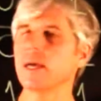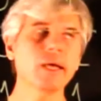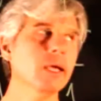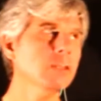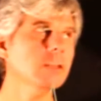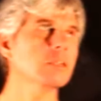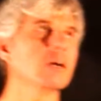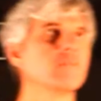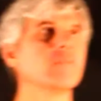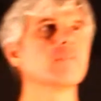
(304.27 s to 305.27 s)
And
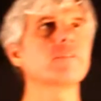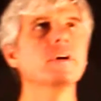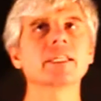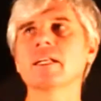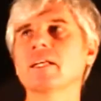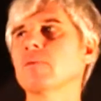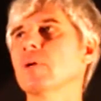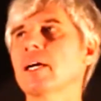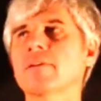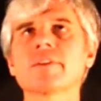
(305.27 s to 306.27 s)
finally, we
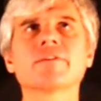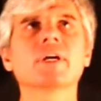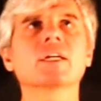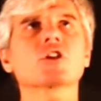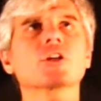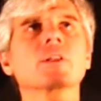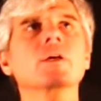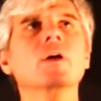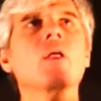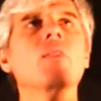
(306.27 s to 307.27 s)
have the function
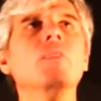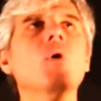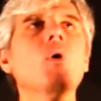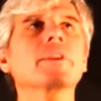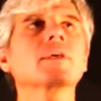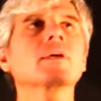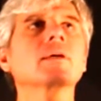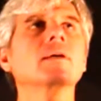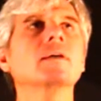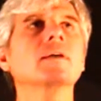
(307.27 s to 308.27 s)
not
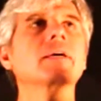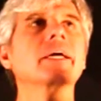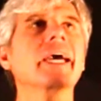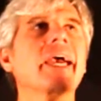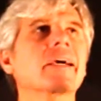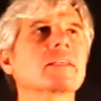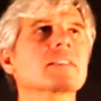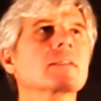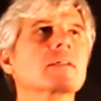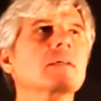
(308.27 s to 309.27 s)

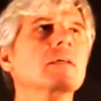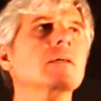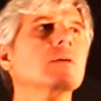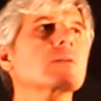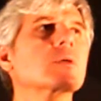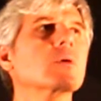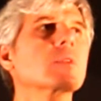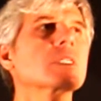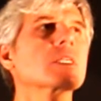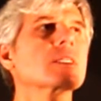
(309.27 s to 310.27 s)
x. So
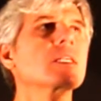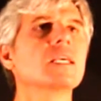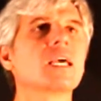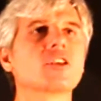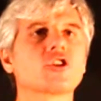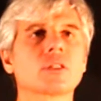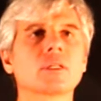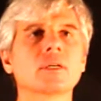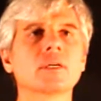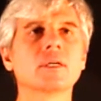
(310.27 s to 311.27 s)
this is negation,
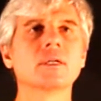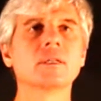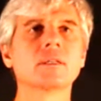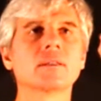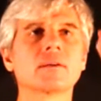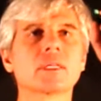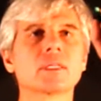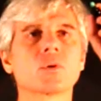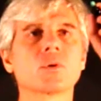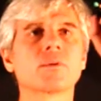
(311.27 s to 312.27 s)
right?
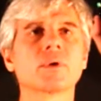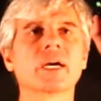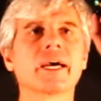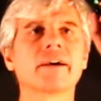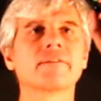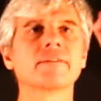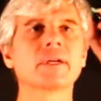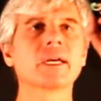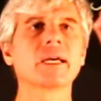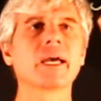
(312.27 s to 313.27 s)
So if we have
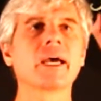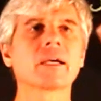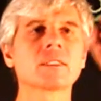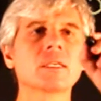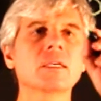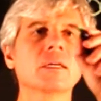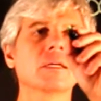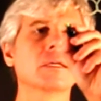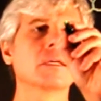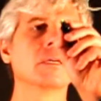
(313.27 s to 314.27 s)
x
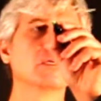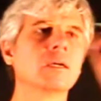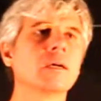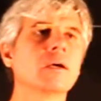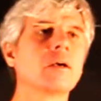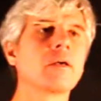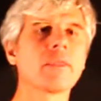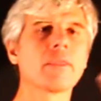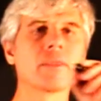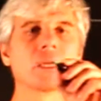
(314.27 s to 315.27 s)
here,
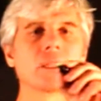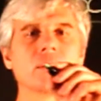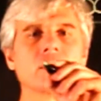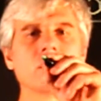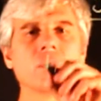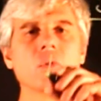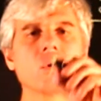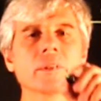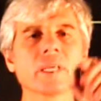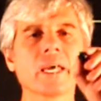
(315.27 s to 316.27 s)
then
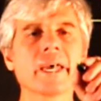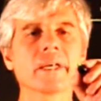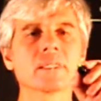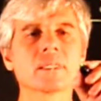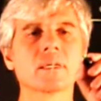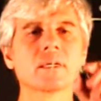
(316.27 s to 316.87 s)
not x